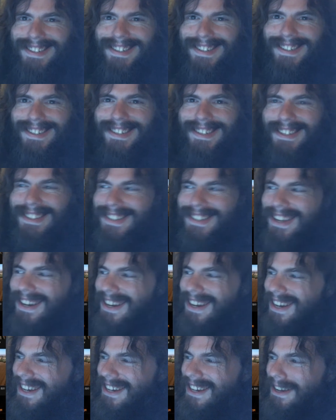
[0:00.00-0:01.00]
Just, uh,
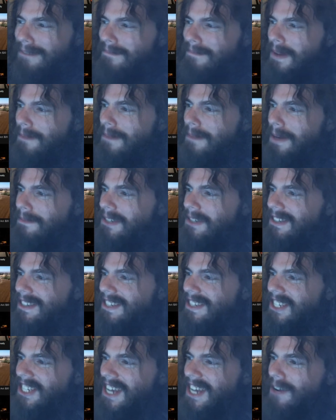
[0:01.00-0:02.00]
um, I'm
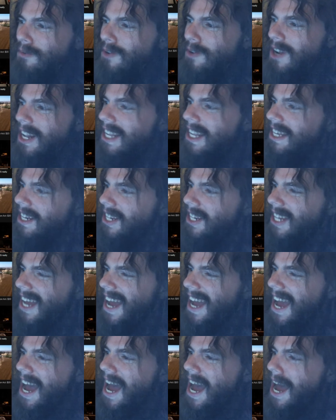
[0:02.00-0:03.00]
just shouting a little.
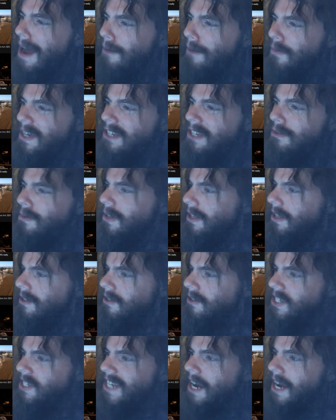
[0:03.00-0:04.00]
I, uh, we do a little
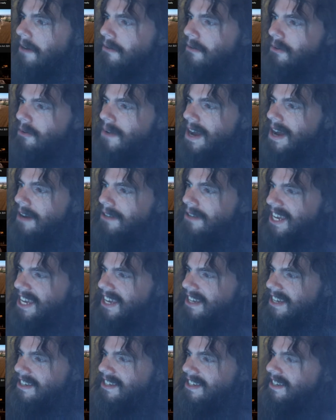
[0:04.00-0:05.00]
shouting around
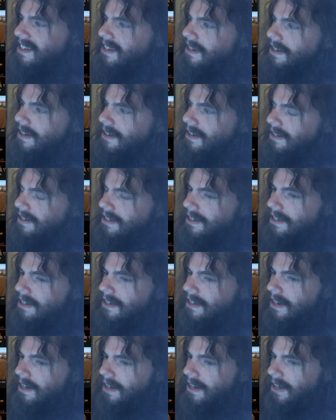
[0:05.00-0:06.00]
here.
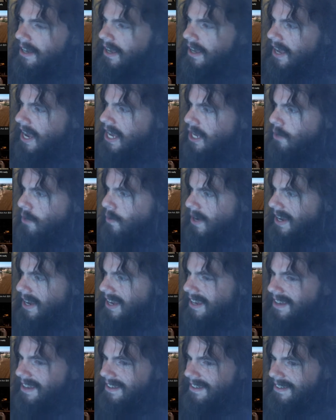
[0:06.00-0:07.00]

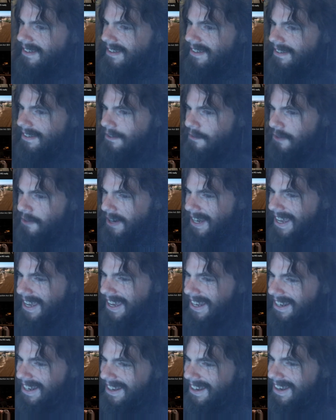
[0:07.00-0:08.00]
Anyway,
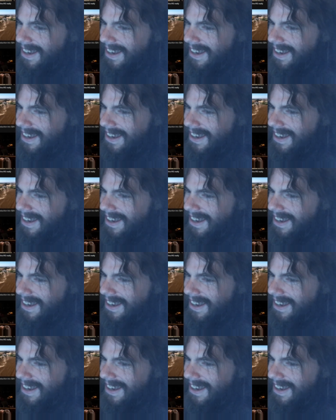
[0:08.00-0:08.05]
fucking.